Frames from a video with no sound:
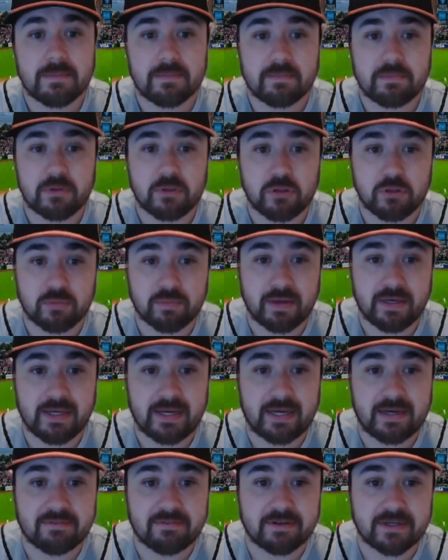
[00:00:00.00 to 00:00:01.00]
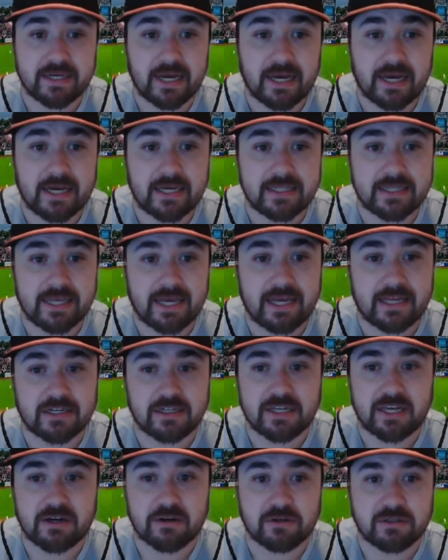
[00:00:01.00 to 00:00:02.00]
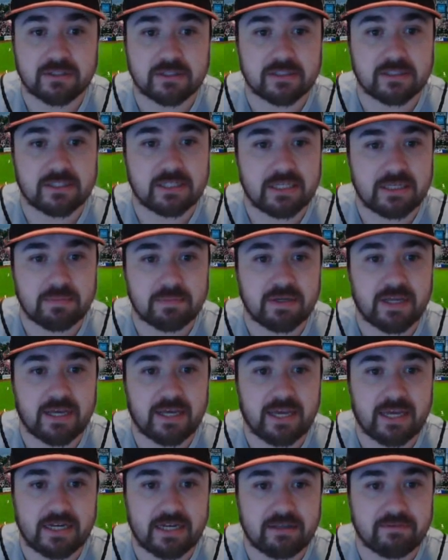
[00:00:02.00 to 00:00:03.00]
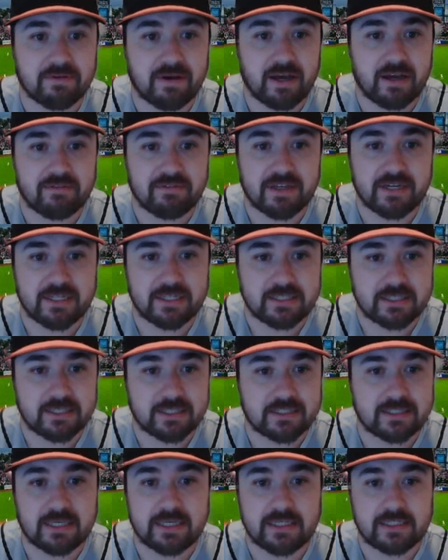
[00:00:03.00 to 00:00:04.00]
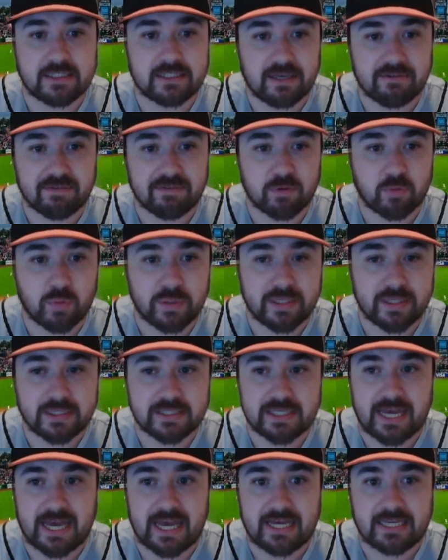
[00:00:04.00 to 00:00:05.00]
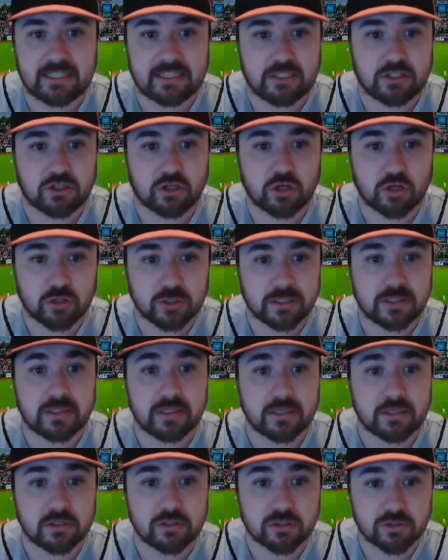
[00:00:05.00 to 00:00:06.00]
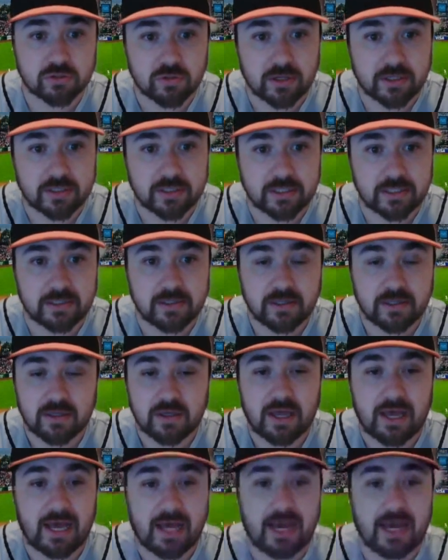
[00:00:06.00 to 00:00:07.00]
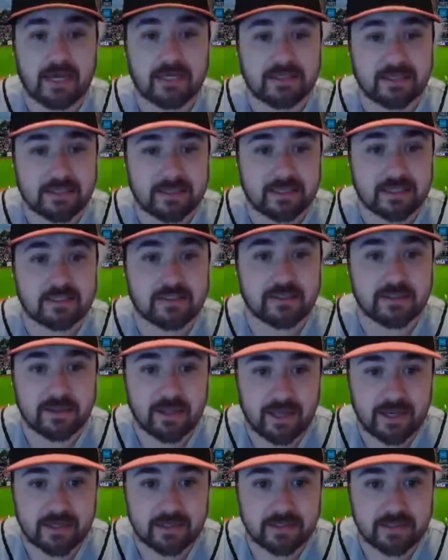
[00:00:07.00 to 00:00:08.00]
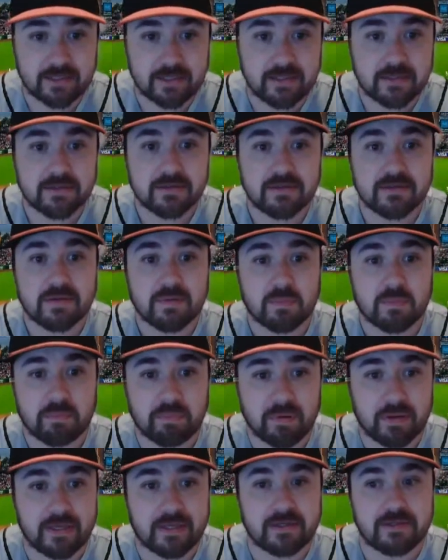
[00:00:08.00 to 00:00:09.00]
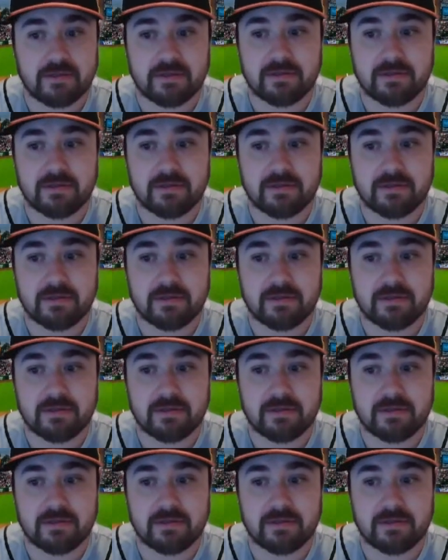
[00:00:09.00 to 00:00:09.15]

you may have a guy that carries the team to 85, 86, 87 wins as it's currently constructed. I think that's unlikely, but